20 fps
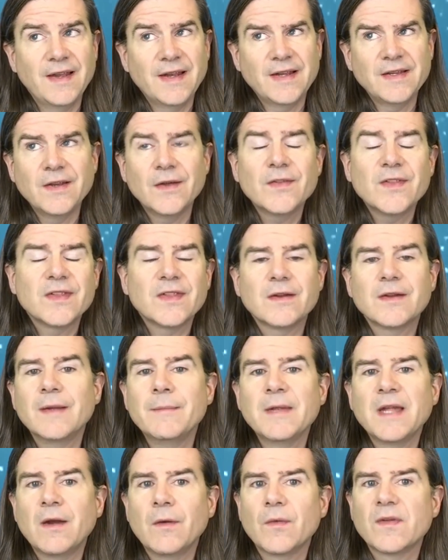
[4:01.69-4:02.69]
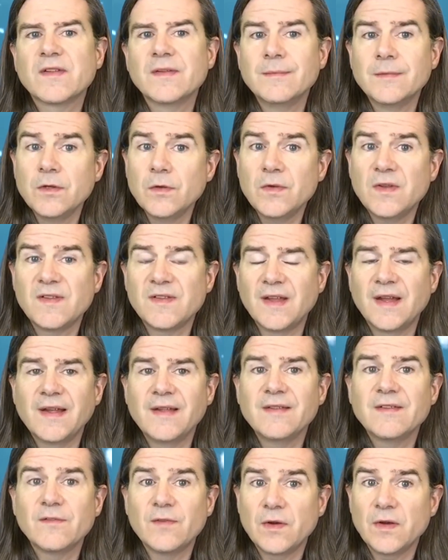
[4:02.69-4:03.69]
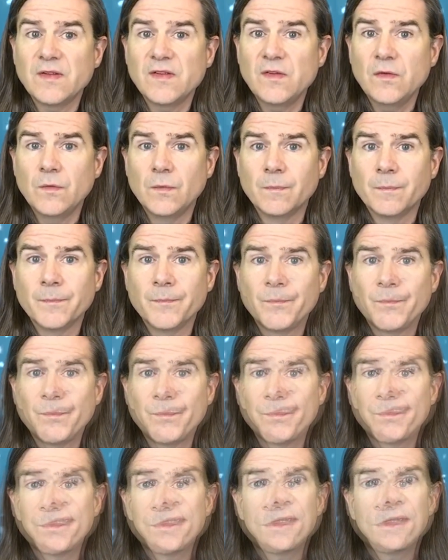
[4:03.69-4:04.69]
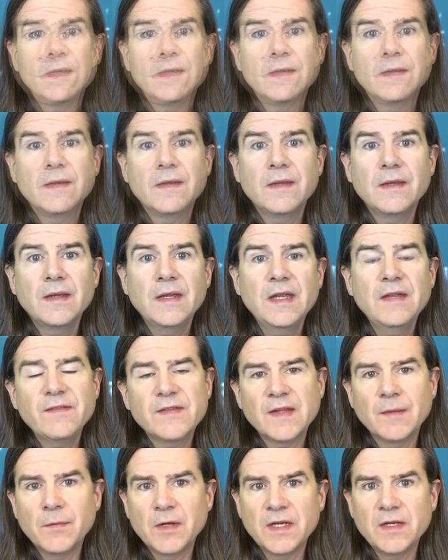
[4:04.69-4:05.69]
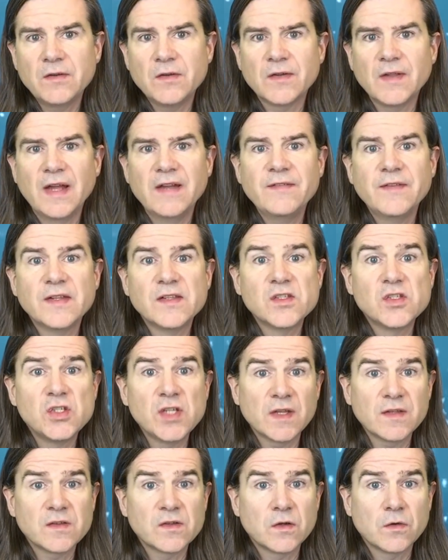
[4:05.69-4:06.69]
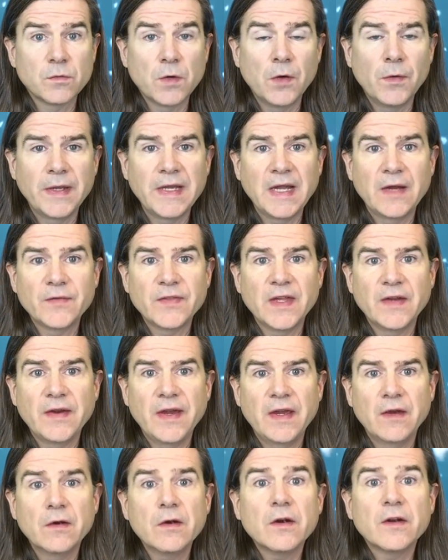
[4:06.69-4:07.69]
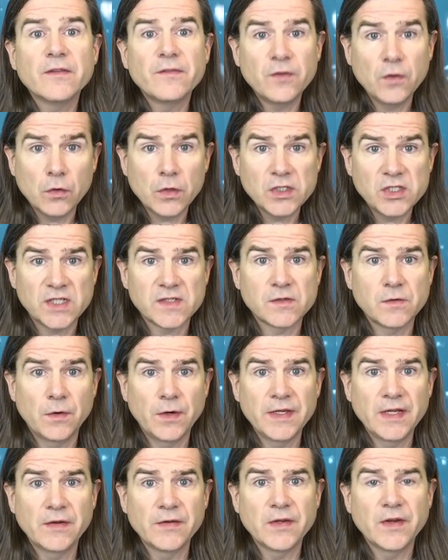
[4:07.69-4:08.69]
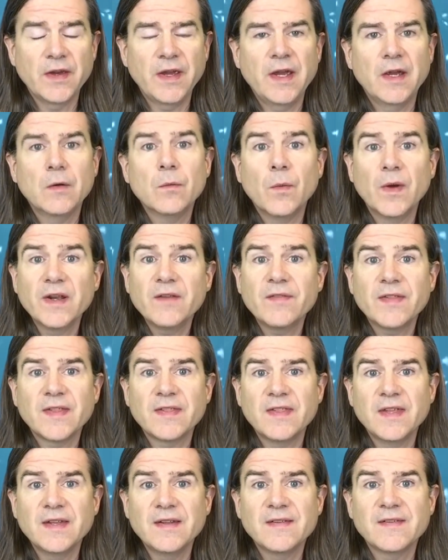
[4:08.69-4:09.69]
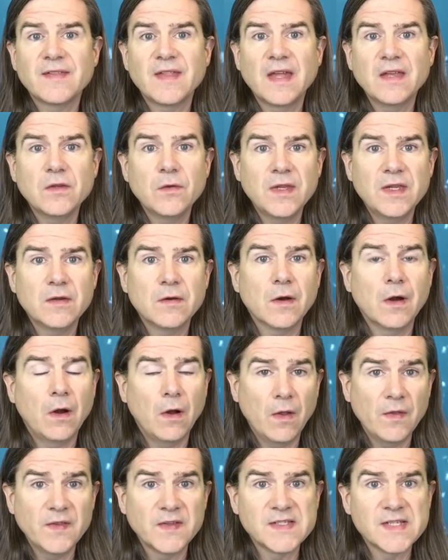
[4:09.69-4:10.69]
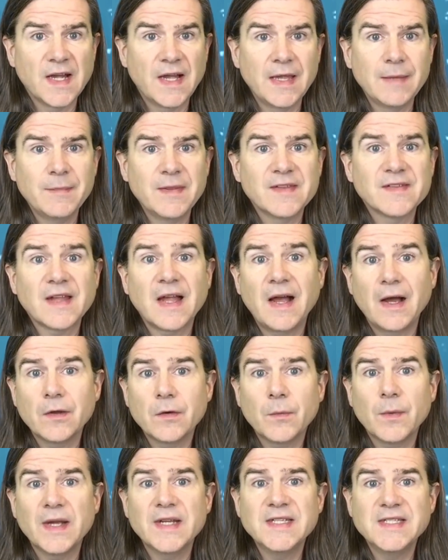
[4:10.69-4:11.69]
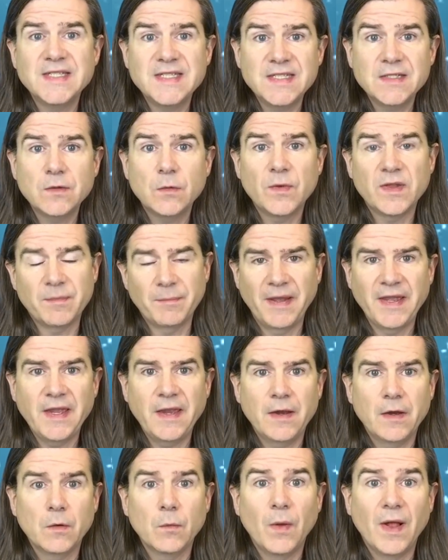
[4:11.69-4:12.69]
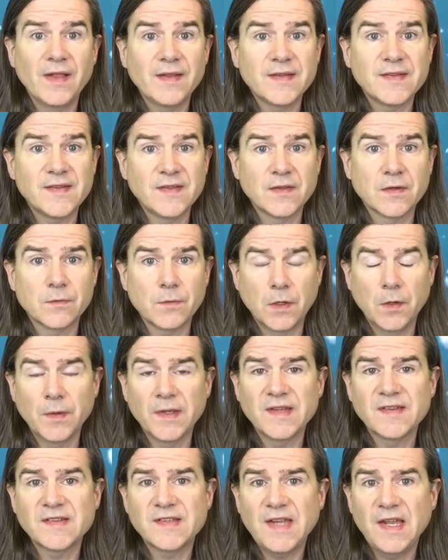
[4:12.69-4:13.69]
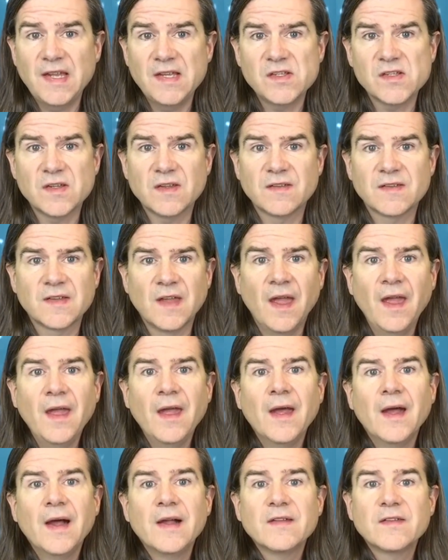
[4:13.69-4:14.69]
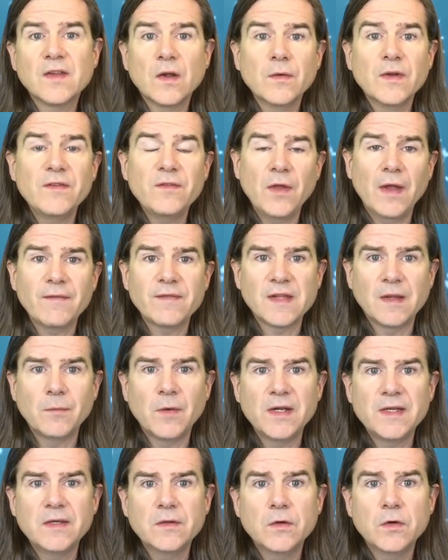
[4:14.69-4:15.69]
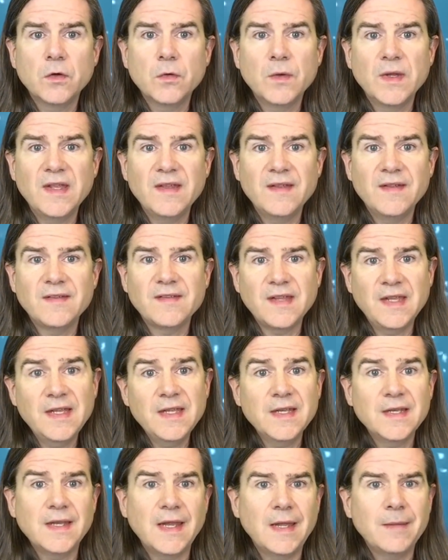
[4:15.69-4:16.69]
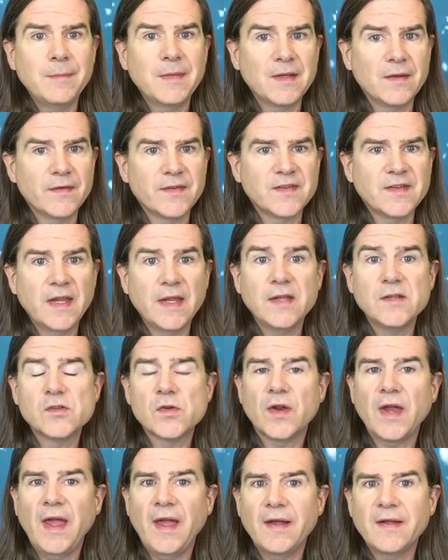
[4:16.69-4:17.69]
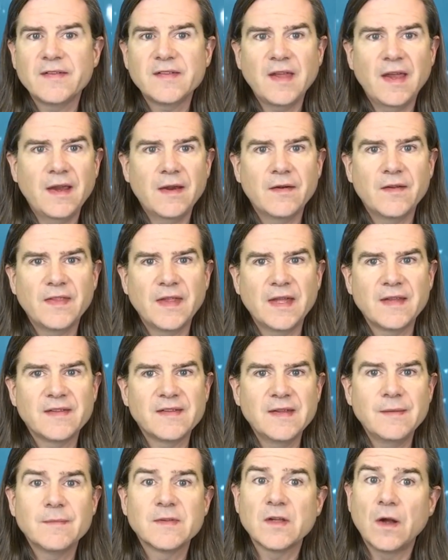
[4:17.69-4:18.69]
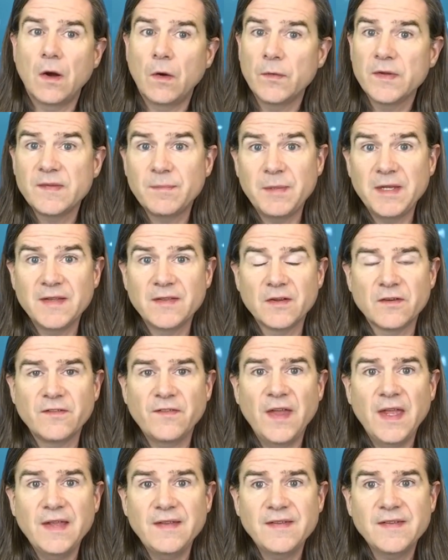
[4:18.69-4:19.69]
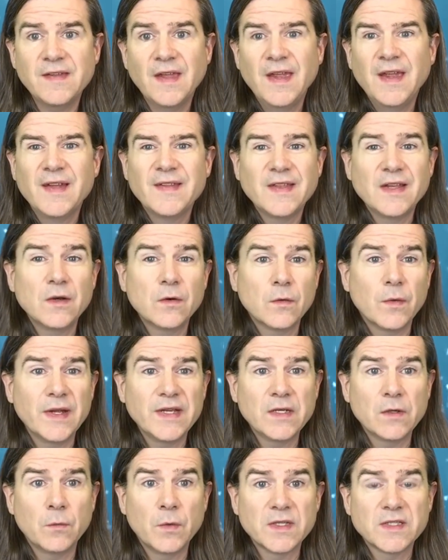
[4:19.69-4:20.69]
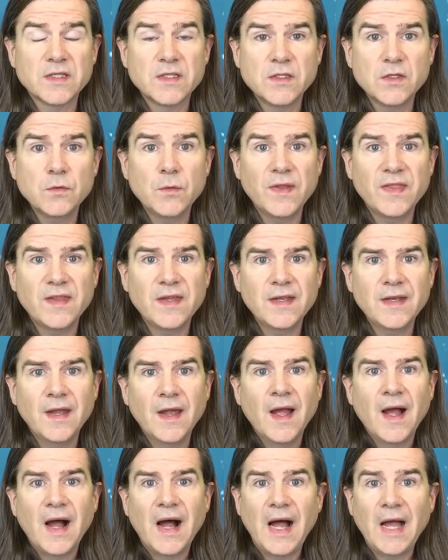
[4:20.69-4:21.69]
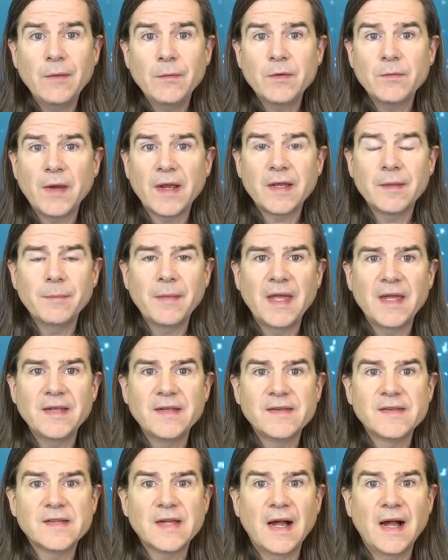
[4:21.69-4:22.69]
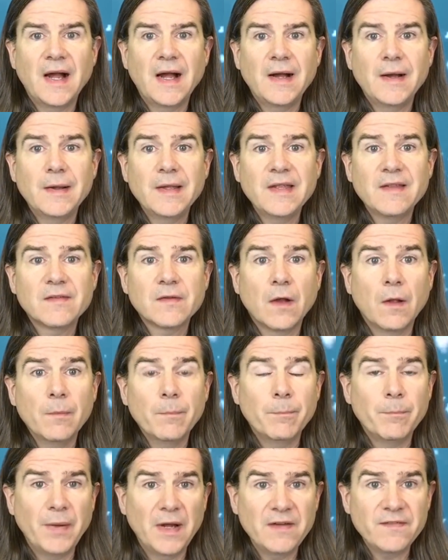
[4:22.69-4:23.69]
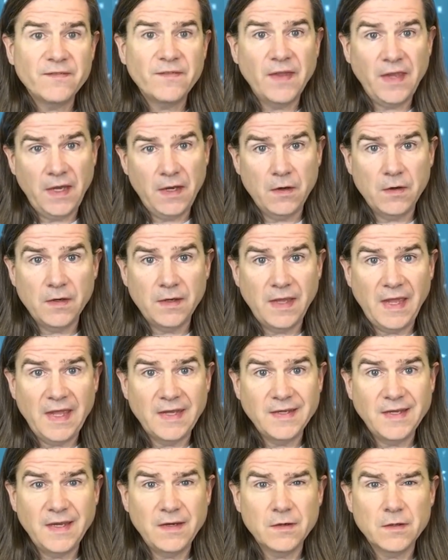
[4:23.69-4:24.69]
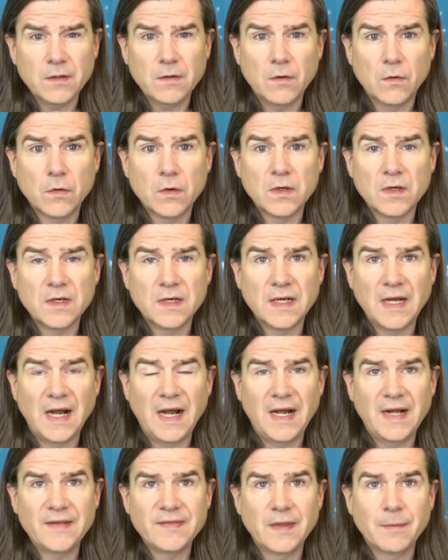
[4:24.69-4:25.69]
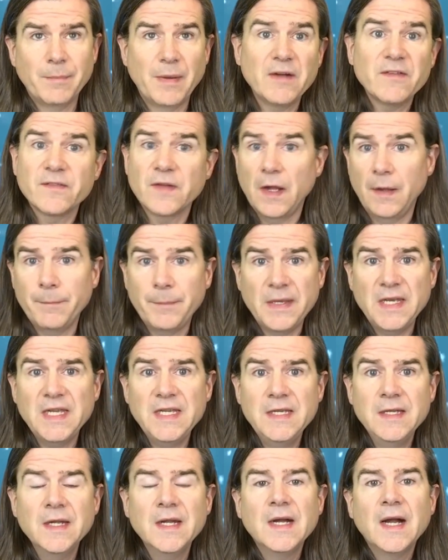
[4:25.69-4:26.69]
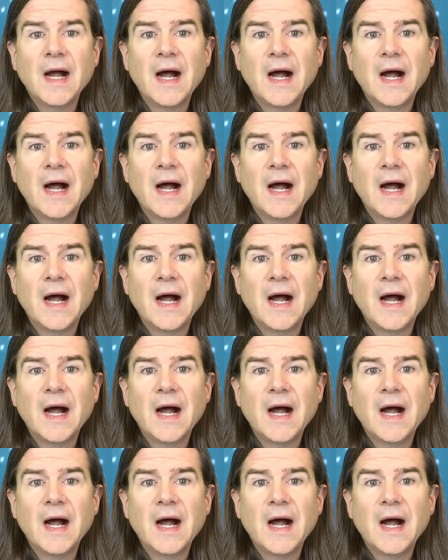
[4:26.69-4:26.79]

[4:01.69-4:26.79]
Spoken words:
And I know that they're coming out with some new designs very soon. If someone in your life is just growing out their hair, or if you're just growing out your hair, one of the things that you hear all the time is, how do I deal with my hair while it's in the growing stages? So if you have someone who is in a middle stage or has hair that seems to always be in their face, they don't quite know what to do with it, I would recommend, it's called Buff Hair Headgear, or the Buff Company.